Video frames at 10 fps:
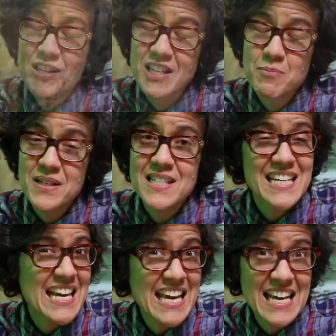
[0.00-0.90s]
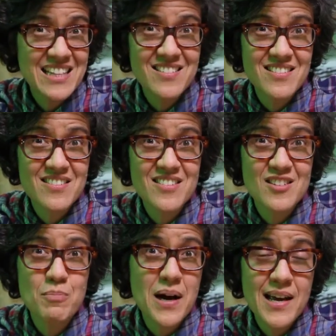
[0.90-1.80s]
expecting to hate
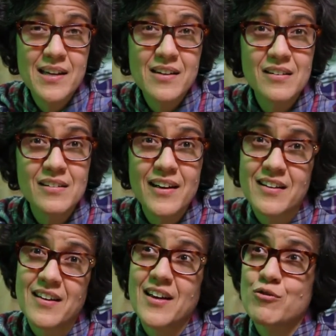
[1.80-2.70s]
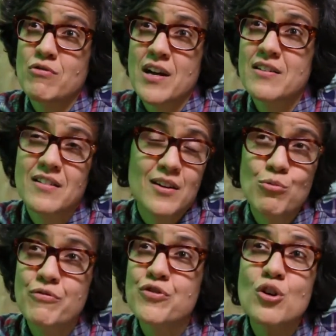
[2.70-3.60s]
this biennial, and I had read a
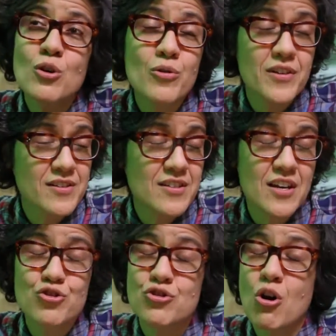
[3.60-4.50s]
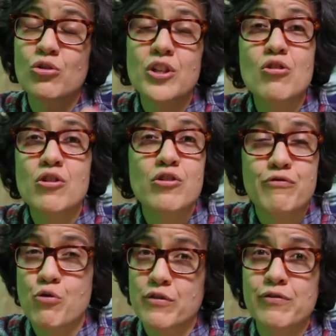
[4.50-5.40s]
review that said only go to the
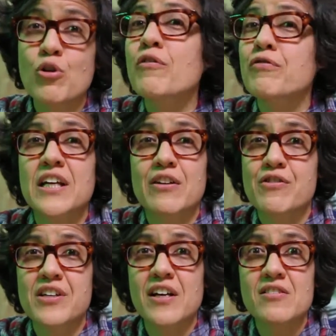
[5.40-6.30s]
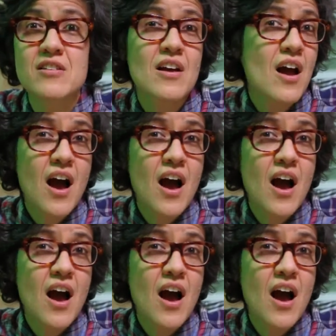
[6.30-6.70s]
fourth floor, forget everything else.